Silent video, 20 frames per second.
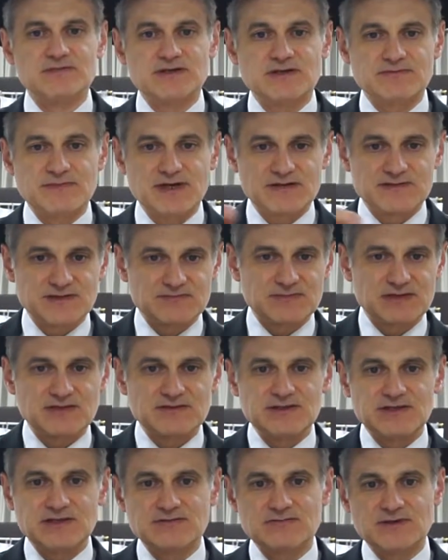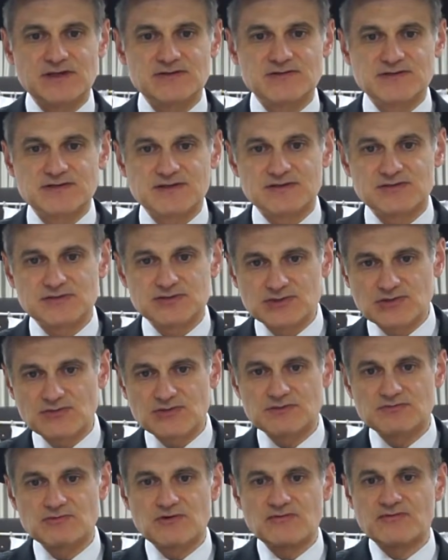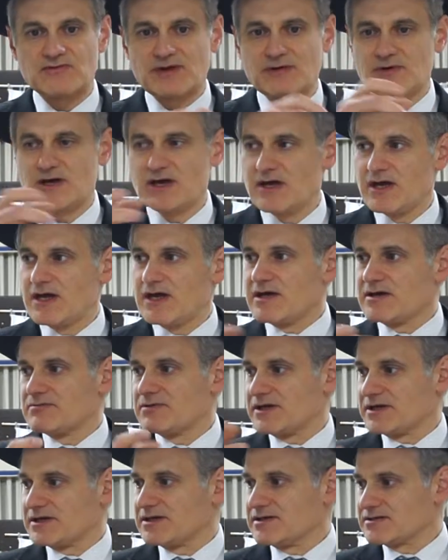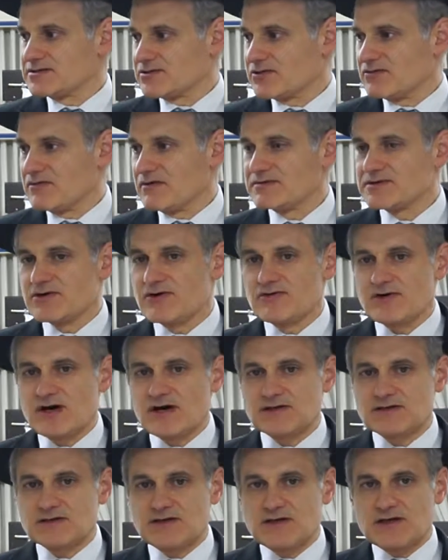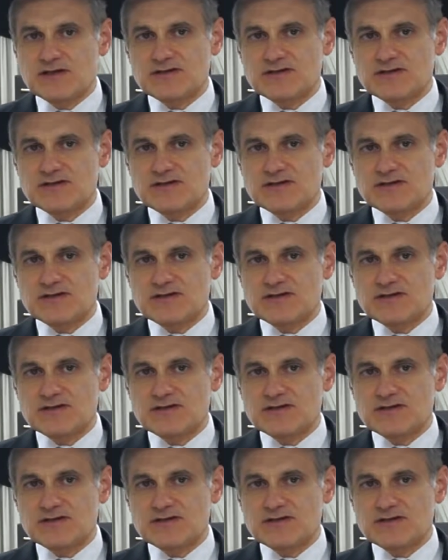Some had some tzaddikim. Later said Yeshua was born from them, but he saw what was going on.